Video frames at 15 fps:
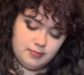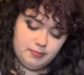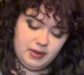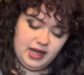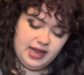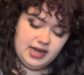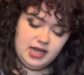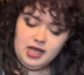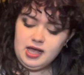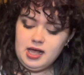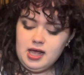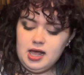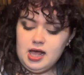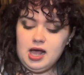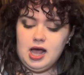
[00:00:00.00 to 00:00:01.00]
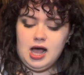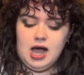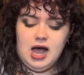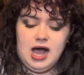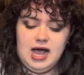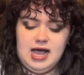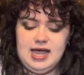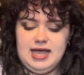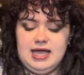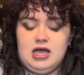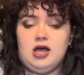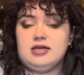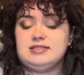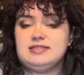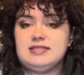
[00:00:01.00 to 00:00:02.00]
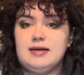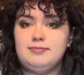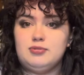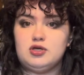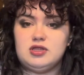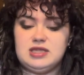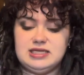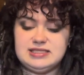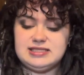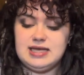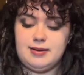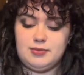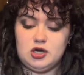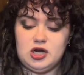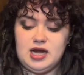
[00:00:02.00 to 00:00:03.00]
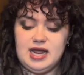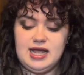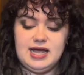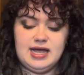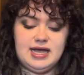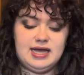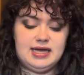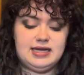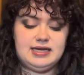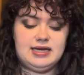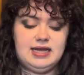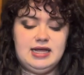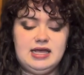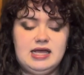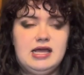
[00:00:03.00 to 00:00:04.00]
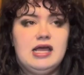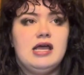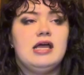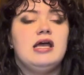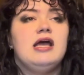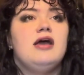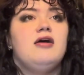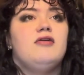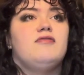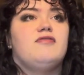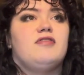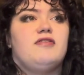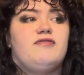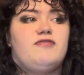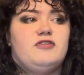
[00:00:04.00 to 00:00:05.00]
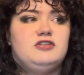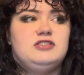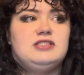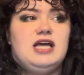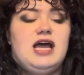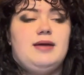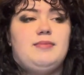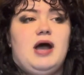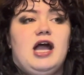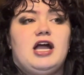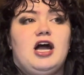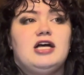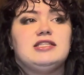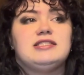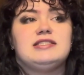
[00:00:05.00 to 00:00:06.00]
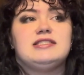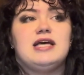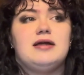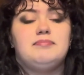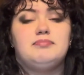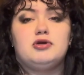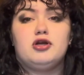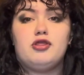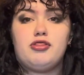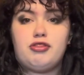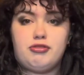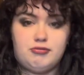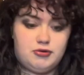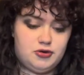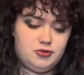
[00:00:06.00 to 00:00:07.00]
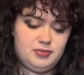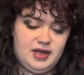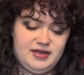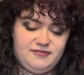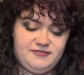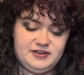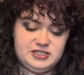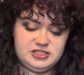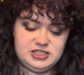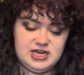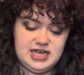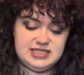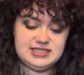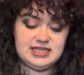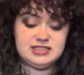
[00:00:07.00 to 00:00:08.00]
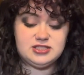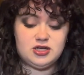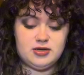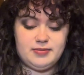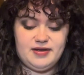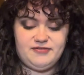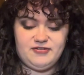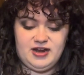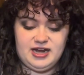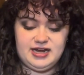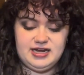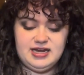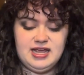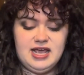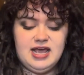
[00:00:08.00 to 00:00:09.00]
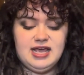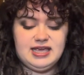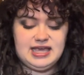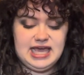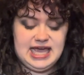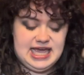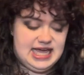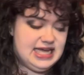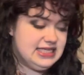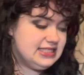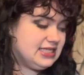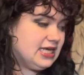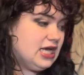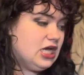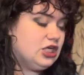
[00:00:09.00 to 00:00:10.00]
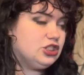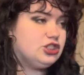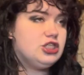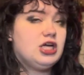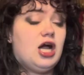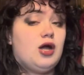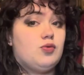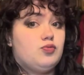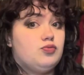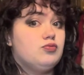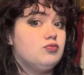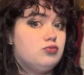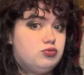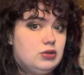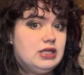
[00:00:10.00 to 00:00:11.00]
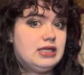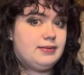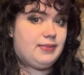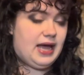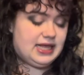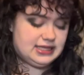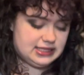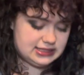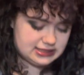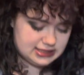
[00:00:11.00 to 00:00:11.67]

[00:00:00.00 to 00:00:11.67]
but I got sunburnt this summer, and for the first time, I got sunburnt through my fishnets, and so did my friend Kate. She got really badly